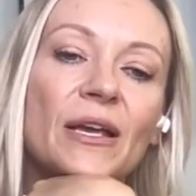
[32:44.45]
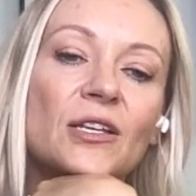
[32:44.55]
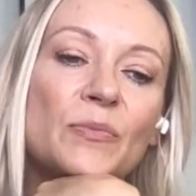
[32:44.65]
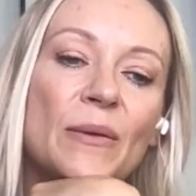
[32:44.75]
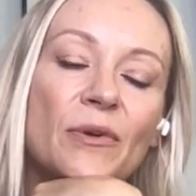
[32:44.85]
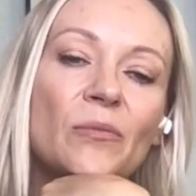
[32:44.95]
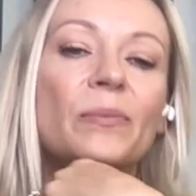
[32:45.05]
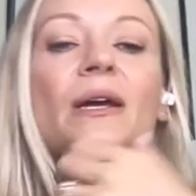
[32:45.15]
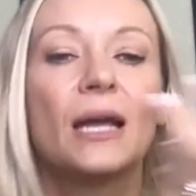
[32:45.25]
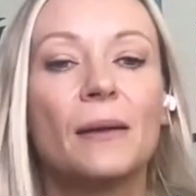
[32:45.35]
because people
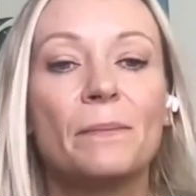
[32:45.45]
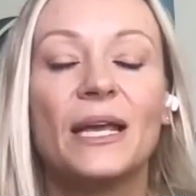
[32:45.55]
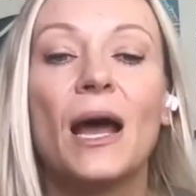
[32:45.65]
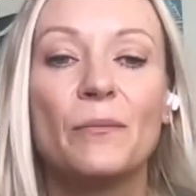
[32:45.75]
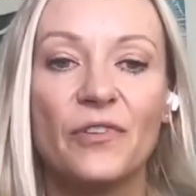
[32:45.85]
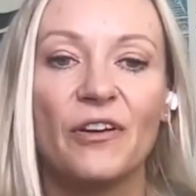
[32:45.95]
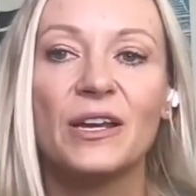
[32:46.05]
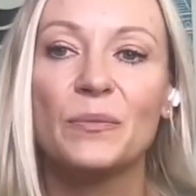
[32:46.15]
can become very